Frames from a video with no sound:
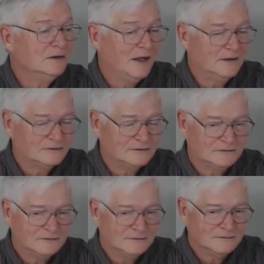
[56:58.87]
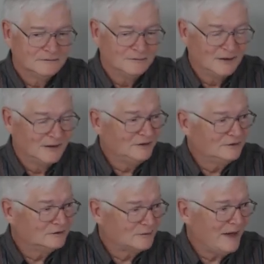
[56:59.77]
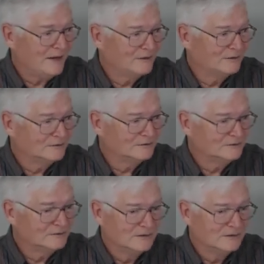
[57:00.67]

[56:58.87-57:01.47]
nuts, religious radical,